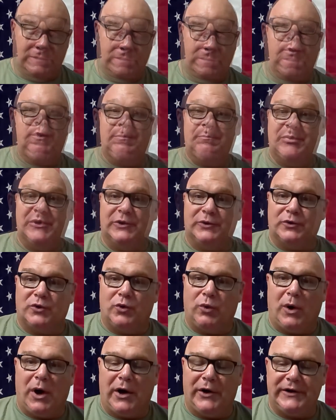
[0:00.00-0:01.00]
We build
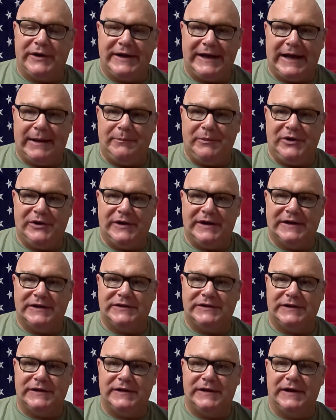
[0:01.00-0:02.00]
quality
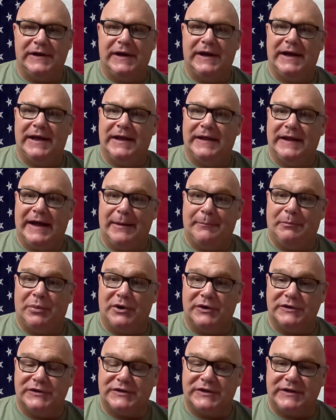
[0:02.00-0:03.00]
ammunition that
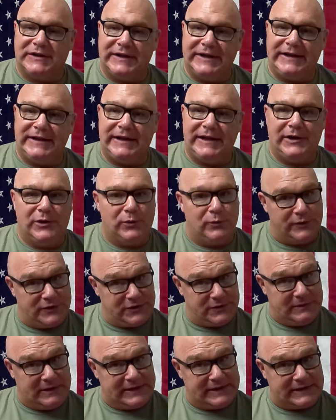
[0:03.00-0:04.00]
burns cleanly,
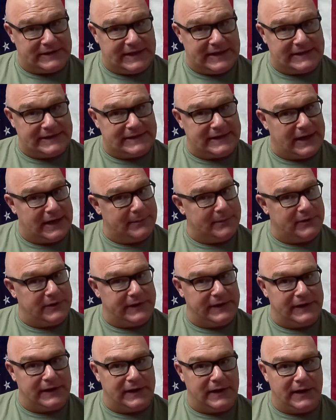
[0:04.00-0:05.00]
which means less time
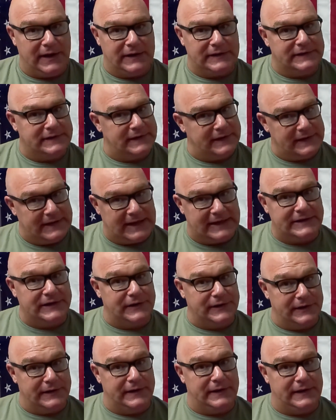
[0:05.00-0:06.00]
cleaning guns. That's a
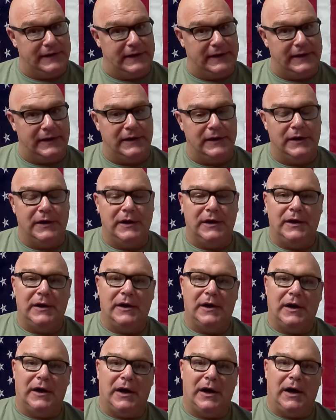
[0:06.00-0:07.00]
good thing.
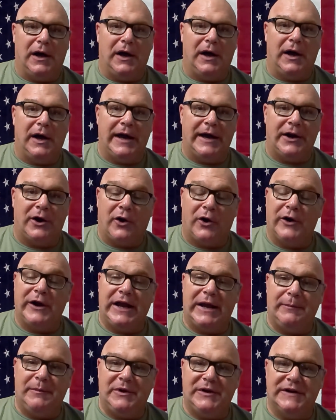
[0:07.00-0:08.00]
And our
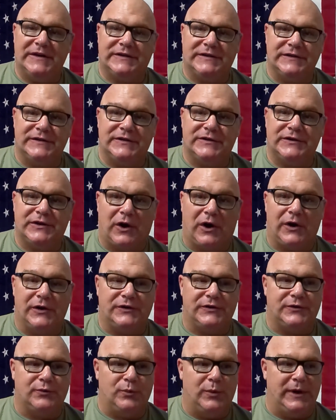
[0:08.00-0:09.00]
ammunition
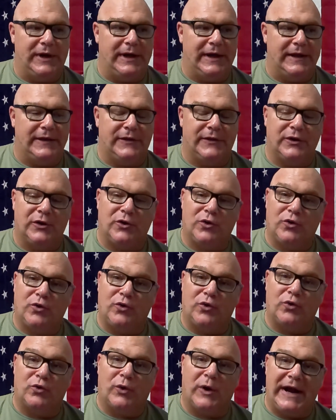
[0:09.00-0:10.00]
starts with
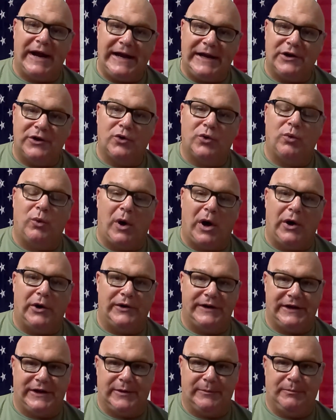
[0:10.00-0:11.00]
great
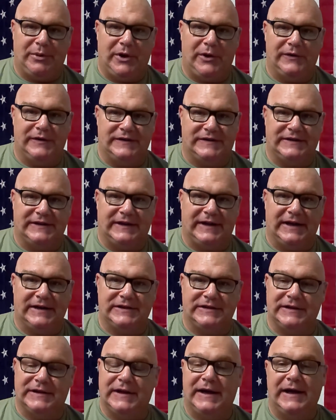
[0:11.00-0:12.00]
quality component
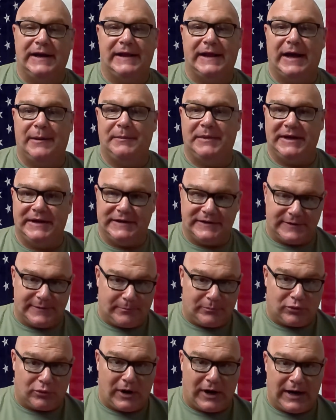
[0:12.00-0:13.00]
selection. That means
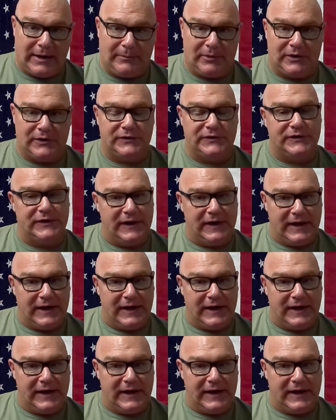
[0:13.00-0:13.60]
primers,